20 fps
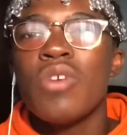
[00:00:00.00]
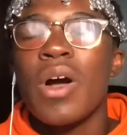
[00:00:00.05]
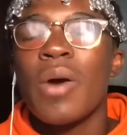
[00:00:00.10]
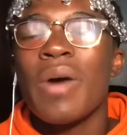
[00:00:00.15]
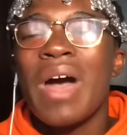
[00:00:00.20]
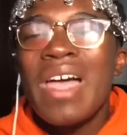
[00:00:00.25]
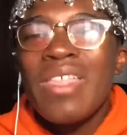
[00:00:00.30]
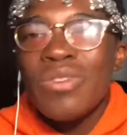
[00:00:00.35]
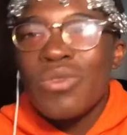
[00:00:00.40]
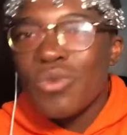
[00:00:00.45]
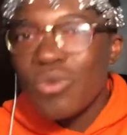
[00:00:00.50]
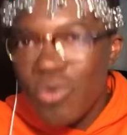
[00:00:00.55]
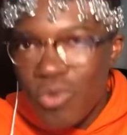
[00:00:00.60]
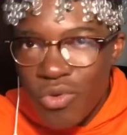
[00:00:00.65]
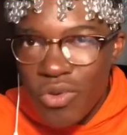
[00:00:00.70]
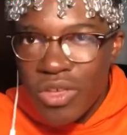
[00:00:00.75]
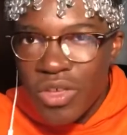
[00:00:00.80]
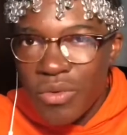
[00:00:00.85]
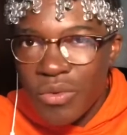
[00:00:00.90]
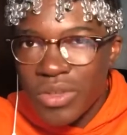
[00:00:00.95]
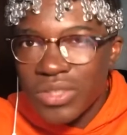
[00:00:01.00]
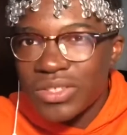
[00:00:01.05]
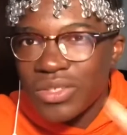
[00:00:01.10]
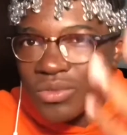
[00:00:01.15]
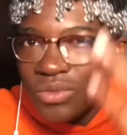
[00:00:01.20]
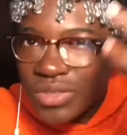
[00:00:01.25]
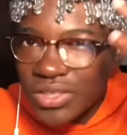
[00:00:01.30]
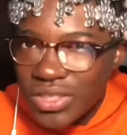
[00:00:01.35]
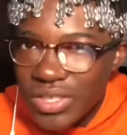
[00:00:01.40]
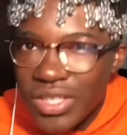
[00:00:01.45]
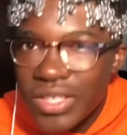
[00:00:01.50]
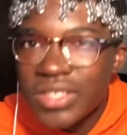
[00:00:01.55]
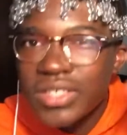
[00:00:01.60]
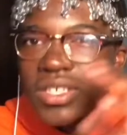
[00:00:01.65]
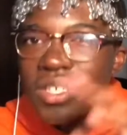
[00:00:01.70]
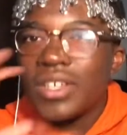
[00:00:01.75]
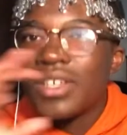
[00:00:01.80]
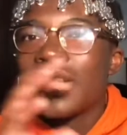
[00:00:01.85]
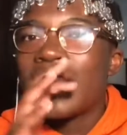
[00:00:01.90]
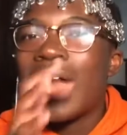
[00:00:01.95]
I knew he was. He was just,
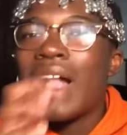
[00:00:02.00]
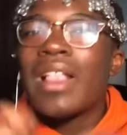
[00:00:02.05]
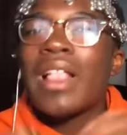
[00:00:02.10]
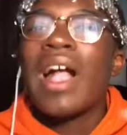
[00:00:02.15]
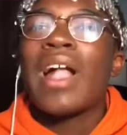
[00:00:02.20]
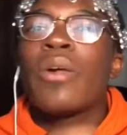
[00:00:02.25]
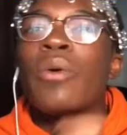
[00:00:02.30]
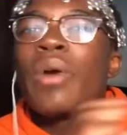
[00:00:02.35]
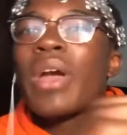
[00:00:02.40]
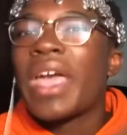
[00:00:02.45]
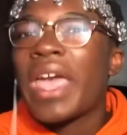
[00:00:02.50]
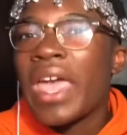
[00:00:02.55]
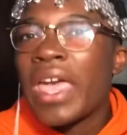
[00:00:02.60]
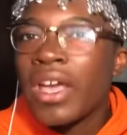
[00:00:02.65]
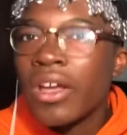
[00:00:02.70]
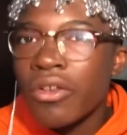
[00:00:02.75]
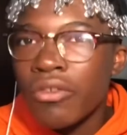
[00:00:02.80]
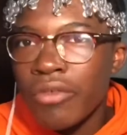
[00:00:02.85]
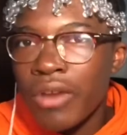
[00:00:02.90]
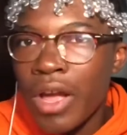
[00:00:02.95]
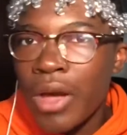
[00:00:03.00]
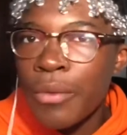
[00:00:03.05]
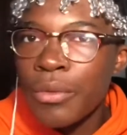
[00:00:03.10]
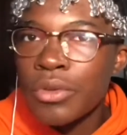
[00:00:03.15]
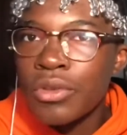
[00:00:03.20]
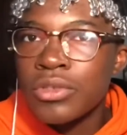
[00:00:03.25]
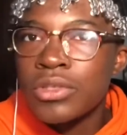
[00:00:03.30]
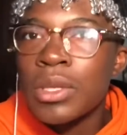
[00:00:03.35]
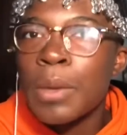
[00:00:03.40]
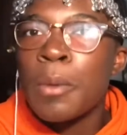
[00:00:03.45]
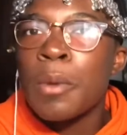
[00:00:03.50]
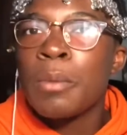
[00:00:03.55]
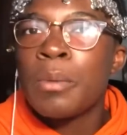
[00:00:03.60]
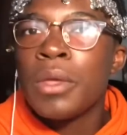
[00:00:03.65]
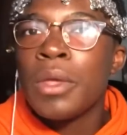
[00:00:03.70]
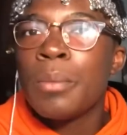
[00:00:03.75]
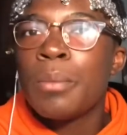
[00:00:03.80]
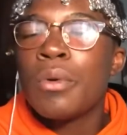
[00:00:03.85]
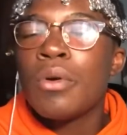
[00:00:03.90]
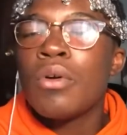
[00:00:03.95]
I don't hang around with those type of
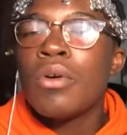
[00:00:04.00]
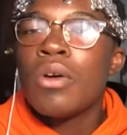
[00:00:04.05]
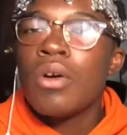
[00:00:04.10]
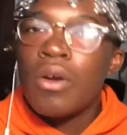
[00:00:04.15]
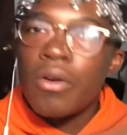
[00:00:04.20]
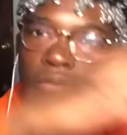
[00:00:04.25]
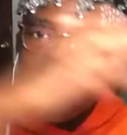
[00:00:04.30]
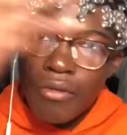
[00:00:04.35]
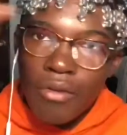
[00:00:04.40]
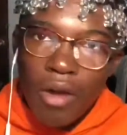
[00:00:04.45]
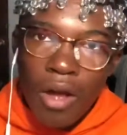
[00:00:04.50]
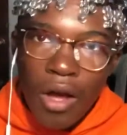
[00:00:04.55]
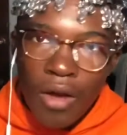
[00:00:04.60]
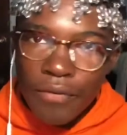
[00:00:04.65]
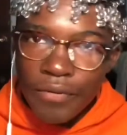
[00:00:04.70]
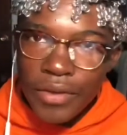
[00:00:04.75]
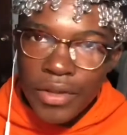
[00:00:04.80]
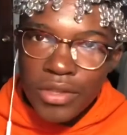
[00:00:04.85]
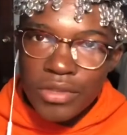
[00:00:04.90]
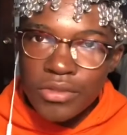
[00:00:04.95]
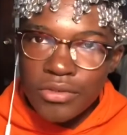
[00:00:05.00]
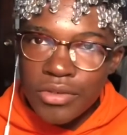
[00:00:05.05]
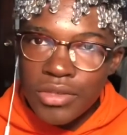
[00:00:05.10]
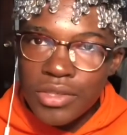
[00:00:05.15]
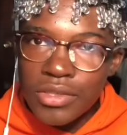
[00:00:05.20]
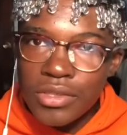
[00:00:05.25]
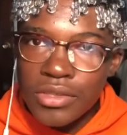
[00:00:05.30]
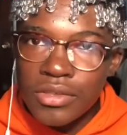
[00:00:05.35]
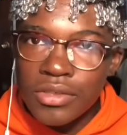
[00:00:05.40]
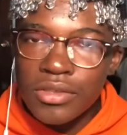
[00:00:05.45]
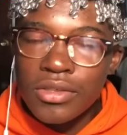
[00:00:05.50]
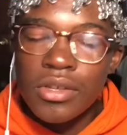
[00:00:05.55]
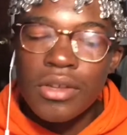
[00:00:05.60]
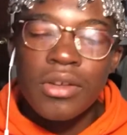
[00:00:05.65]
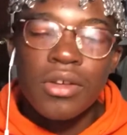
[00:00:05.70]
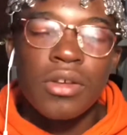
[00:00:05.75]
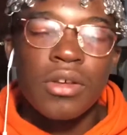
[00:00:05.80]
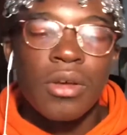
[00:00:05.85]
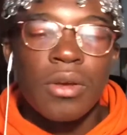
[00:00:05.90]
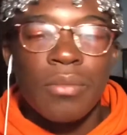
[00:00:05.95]
people for obvious reasons.
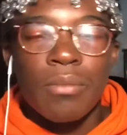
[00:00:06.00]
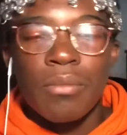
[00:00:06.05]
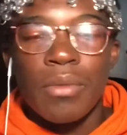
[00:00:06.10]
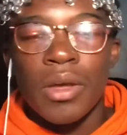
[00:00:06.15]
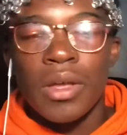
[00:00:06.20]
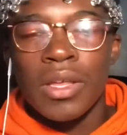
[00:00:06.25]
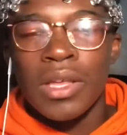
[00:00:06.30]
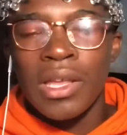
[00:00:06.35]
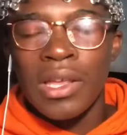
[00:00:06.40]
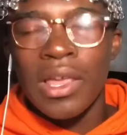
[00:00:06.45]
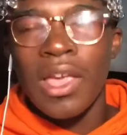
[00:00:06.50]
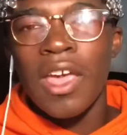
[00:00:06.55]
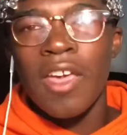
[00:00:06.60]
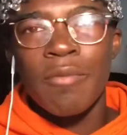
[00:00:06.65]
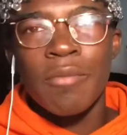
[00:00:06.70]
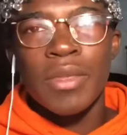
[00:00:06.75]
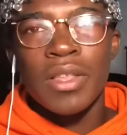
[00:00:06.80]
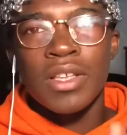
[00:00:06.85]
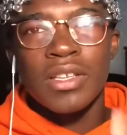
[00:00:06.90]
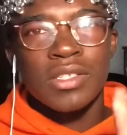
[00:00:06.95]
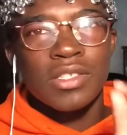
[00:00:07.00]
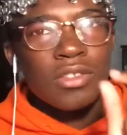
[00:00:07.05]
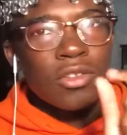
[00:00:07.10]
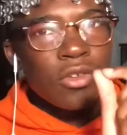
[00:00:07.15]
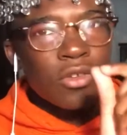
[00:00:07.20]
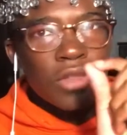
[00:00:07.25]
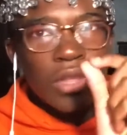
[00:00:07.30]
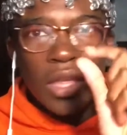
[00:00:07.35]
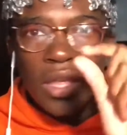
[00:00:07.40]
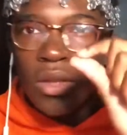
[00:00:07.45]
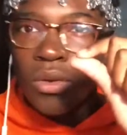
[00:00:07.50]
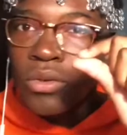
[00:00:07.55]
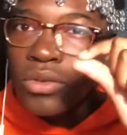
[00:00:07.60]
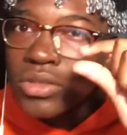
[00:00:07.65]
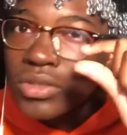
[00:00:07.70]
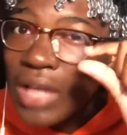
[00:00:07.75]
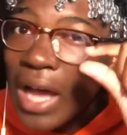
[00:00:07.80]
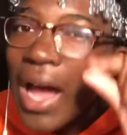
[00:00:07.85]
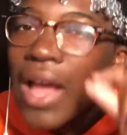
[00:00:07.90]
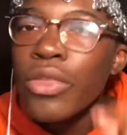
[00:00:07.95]
But he gave me this little thing.
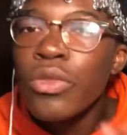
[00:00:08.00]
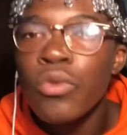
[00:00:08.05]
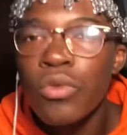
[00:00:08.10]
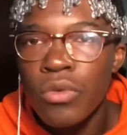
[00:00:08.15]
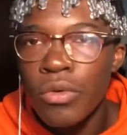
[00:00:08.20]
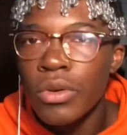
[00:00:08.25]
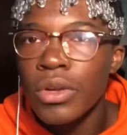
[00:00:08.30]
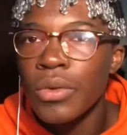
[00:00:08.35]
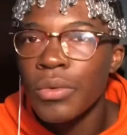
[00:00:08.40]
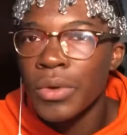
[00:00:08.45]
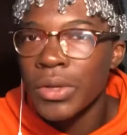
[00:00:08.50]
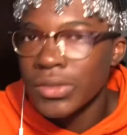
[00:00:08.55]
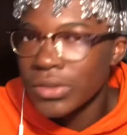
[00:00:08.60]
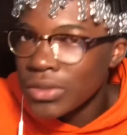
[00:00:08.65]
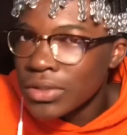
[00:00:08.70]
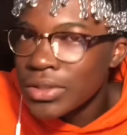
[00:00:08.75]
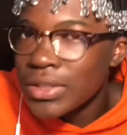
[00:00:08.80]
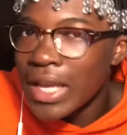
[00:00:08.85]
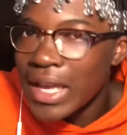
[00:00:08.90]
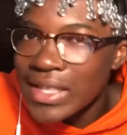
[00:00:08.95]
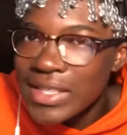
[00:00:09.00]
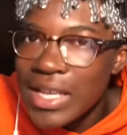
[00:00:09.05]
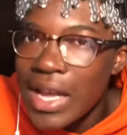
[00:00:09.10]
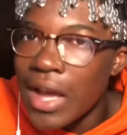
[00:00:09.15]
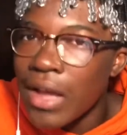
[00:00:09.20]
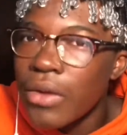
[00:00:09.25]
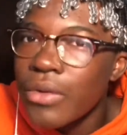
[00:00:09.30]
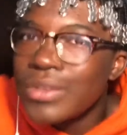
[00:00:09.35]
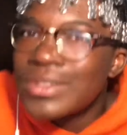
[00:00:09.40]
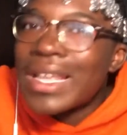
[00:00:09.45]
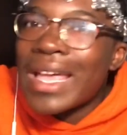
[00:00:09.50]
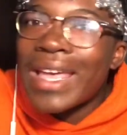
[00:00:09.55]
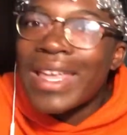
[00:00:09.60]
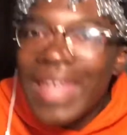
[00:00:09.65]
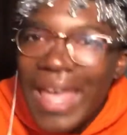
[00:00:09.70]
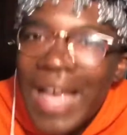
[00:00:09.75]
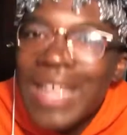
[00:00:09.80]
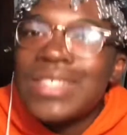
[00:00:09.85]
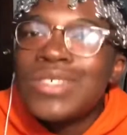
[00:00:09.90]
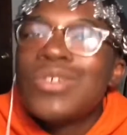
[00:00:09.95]
I knew what it was. It was that Zao. It was that
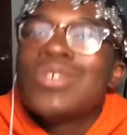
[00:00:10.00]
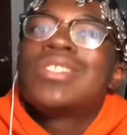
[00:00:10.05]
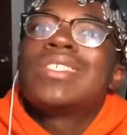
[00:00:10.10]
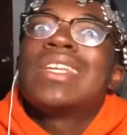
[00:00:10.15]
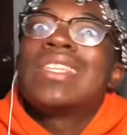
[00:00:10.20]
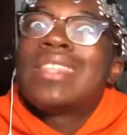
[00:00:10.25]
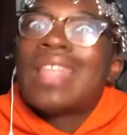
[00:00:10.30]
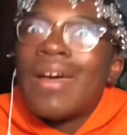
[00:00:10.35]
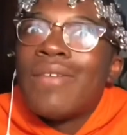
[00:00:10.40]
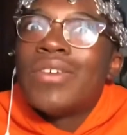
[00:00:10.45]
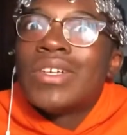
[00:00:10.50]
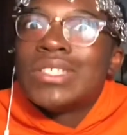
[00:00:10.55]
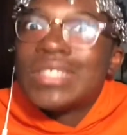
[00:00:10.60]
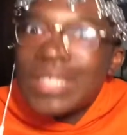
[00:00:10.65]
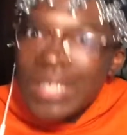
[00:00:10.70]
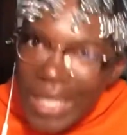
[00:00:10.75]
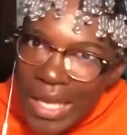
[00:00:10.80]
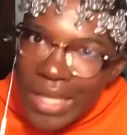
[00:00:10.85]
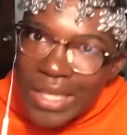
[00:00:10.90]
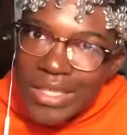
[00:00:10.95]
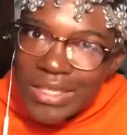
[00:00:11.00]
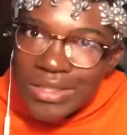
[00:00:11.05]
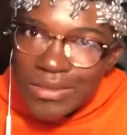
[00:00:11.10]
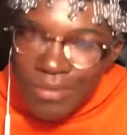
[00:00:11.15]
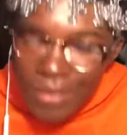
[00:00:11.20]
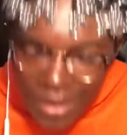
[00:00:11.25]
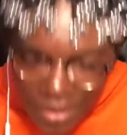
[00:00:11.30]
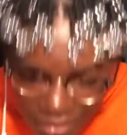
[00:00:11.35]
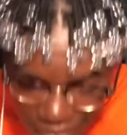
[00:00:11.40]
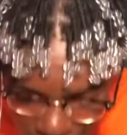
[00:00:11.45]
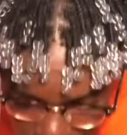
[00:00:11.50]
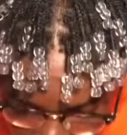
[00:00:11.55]
gas. It was the devil's lettuce, my nigga.